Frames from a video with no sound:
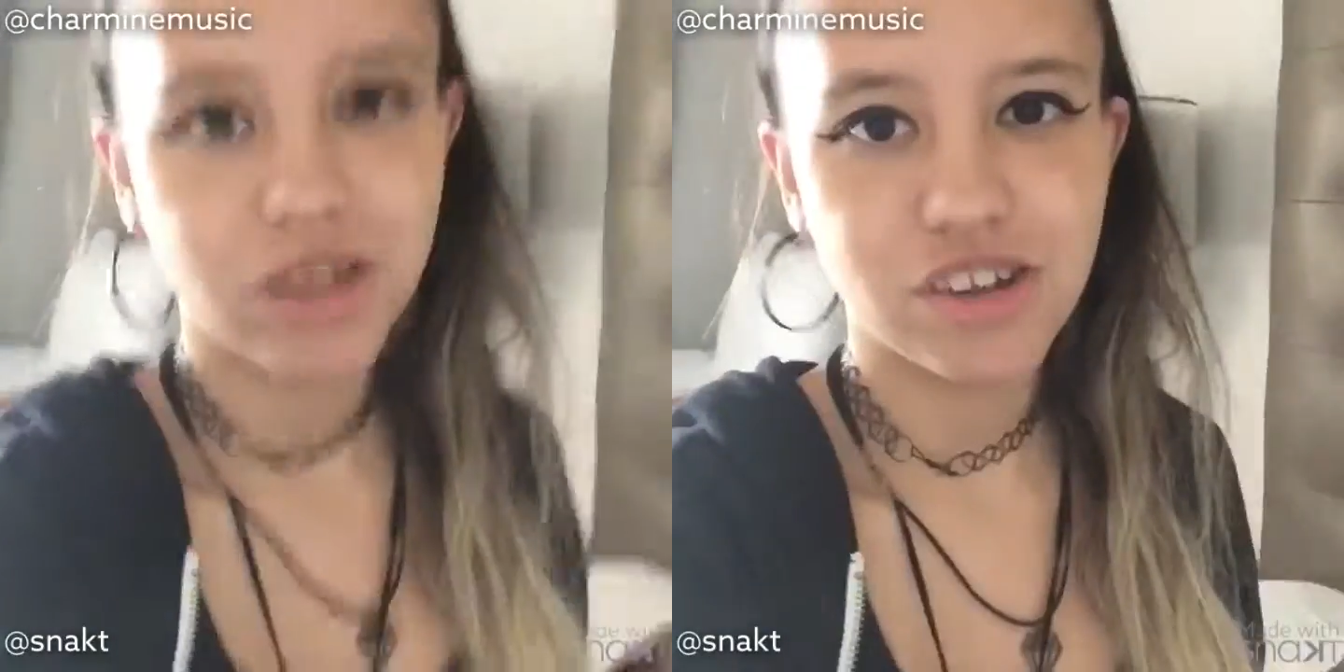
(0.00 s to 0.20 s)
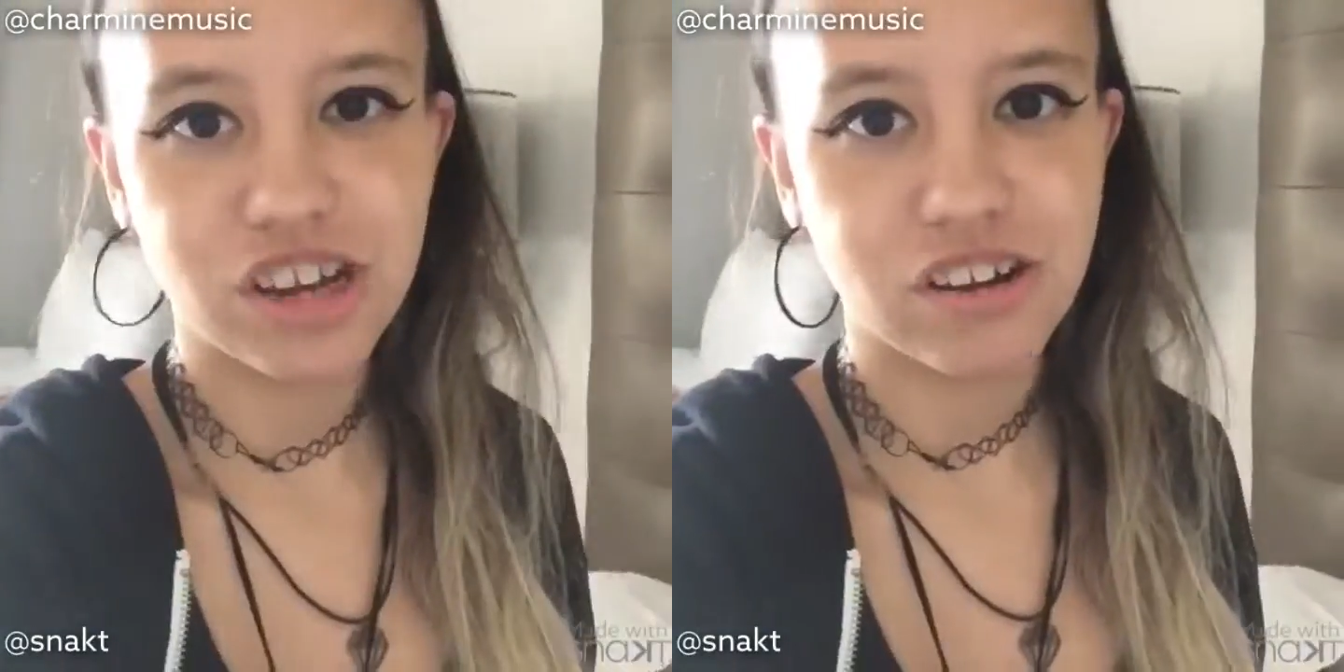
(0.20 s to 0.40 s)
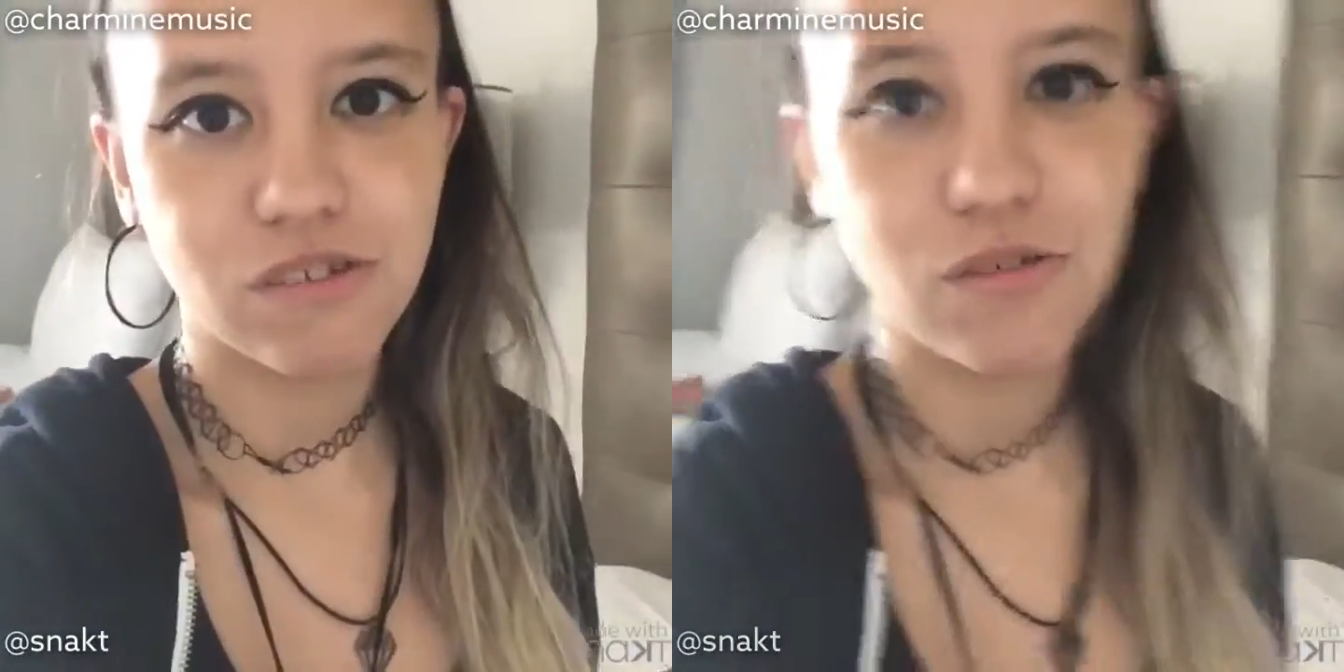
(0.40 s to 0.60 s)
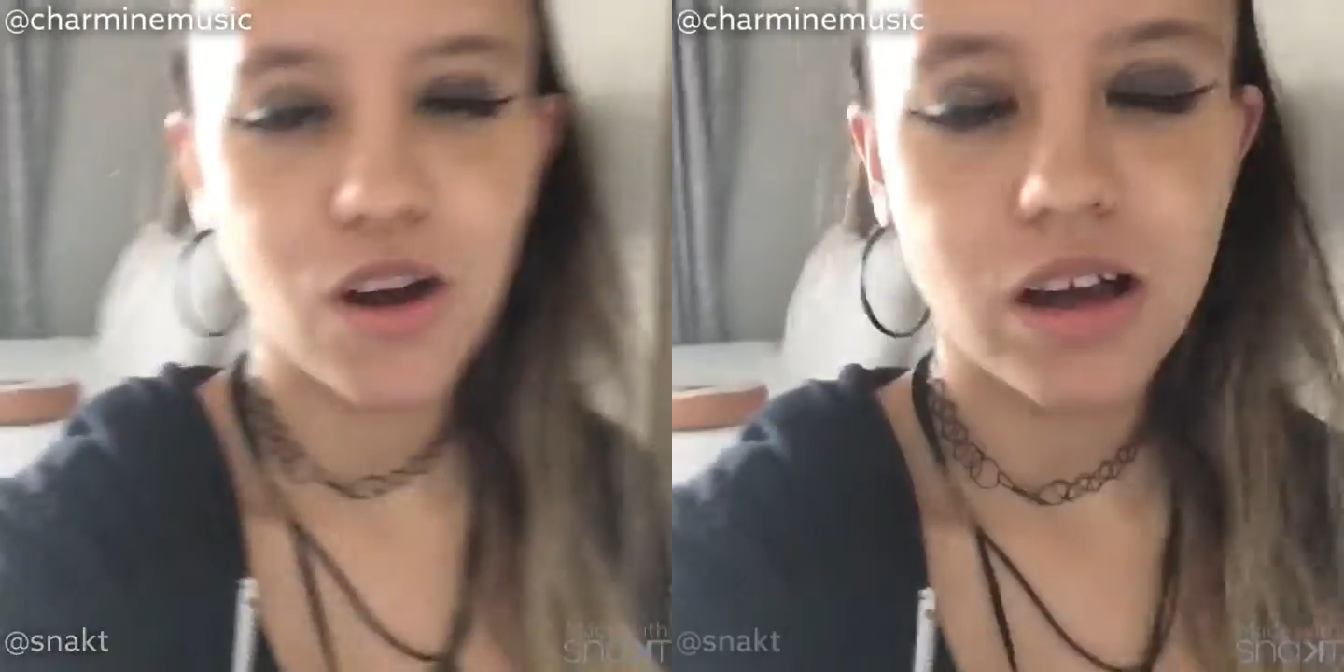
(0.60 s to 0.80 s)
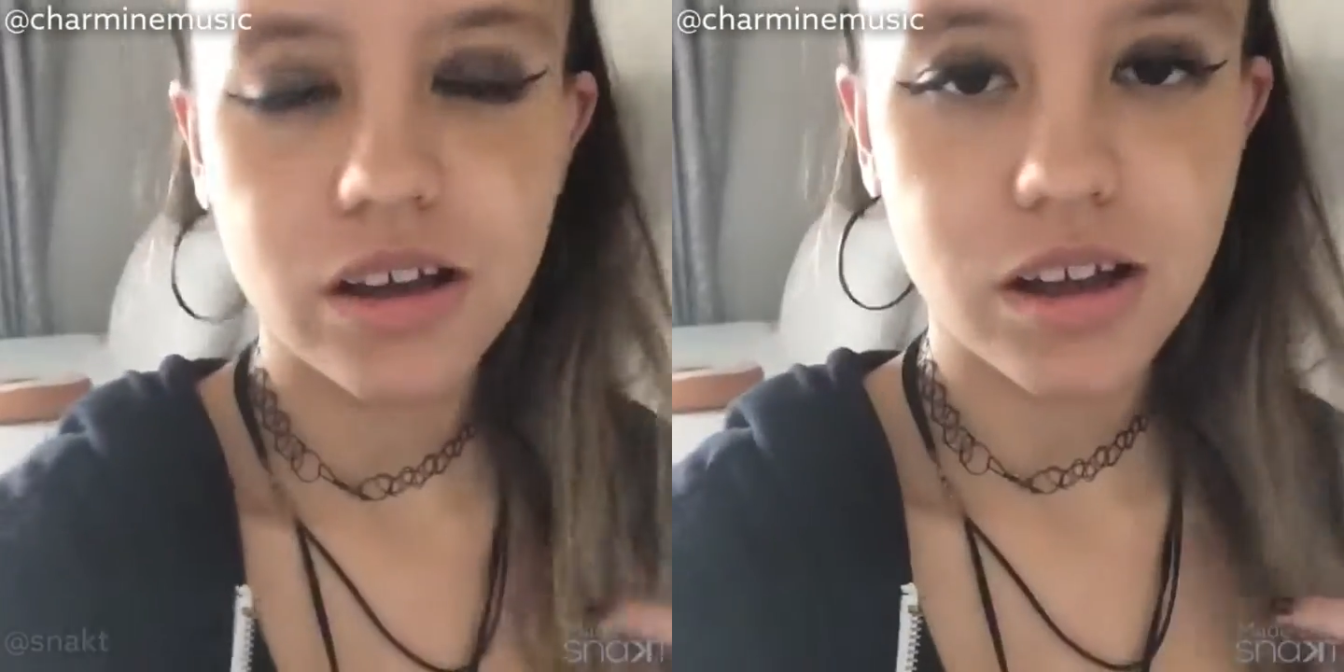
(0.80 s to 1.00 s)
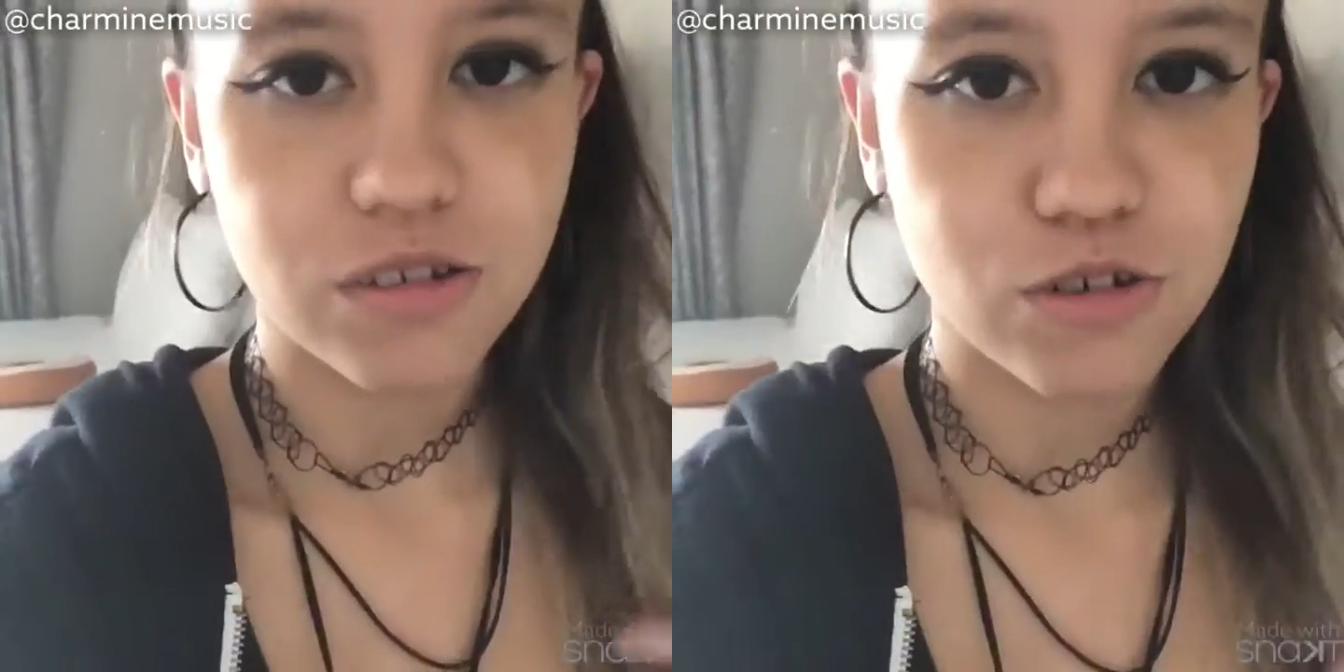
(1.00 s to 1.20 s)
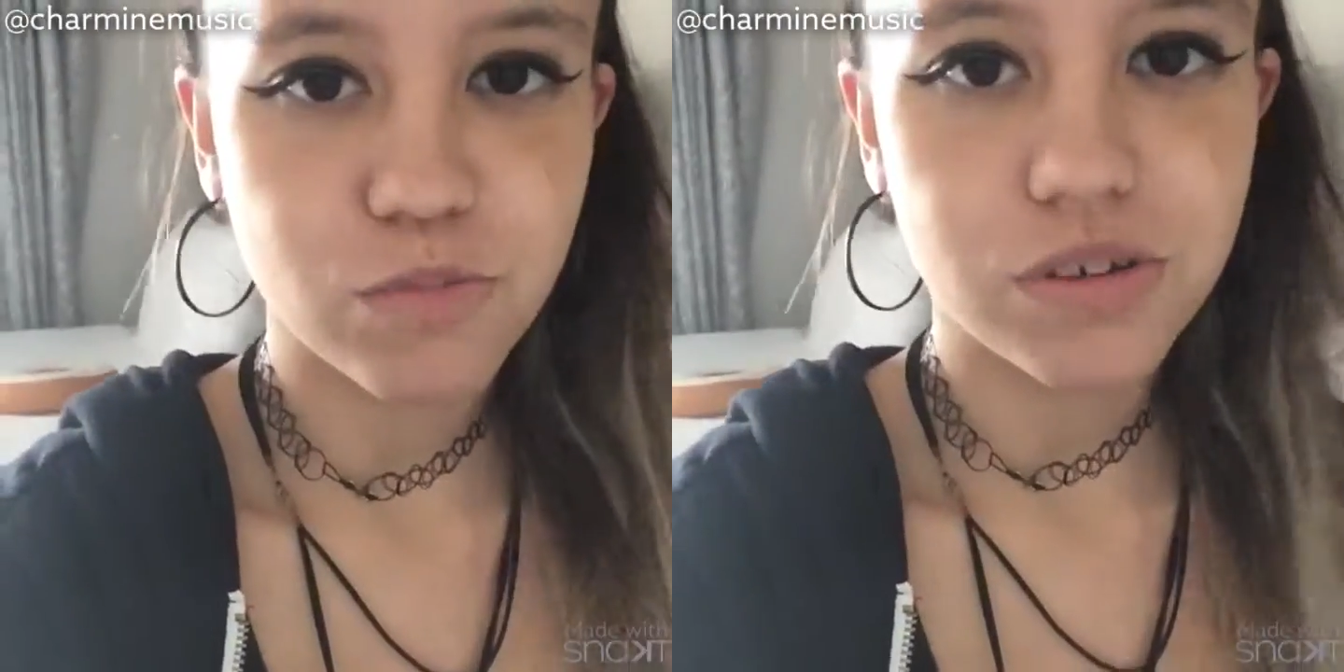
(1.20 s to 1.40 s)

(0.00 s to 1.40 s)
my channel. I hope